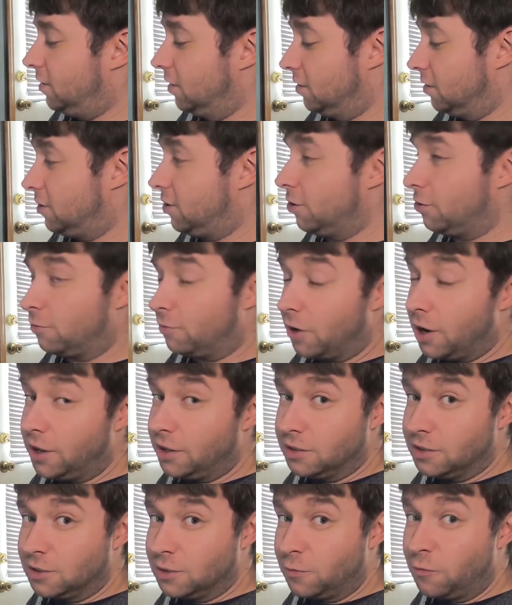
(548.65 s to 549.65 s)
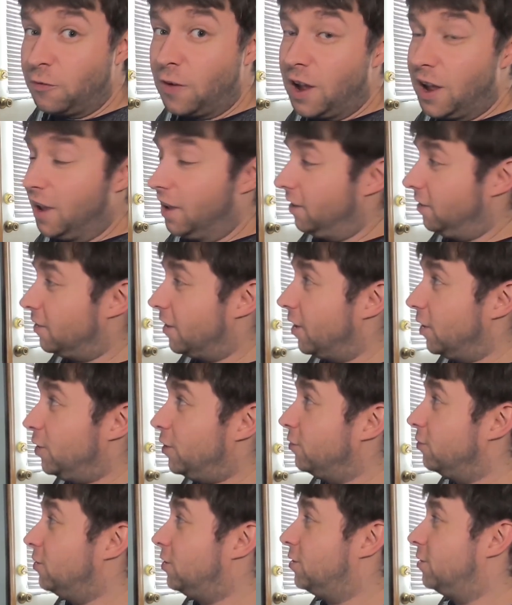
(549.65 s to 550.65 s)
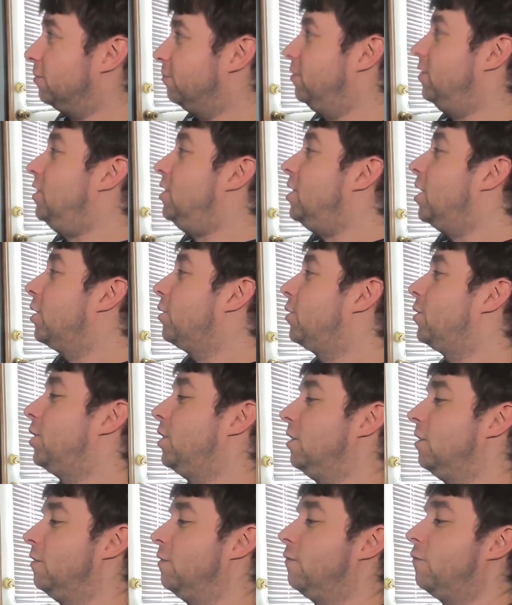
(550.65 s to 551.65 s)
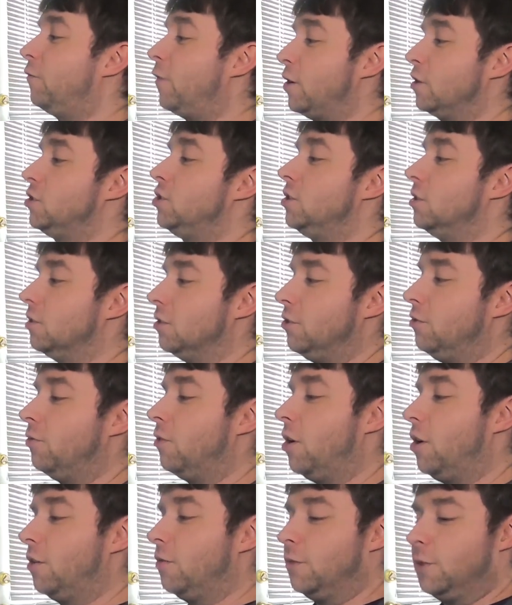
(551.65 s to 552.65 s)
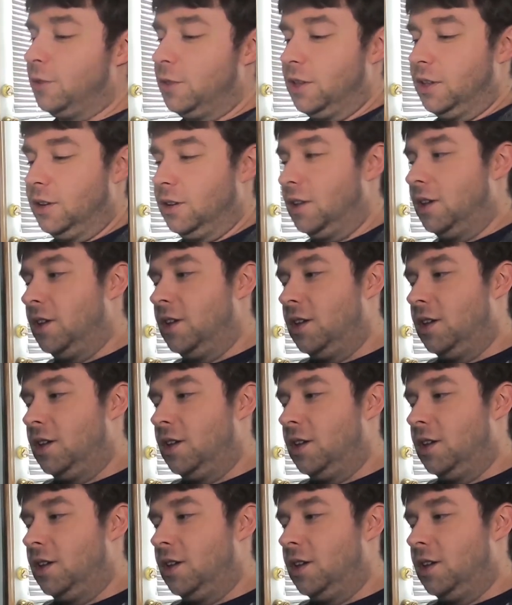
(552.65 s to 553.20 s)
It still runs fine. Like, there's nothing functionally wrong with it.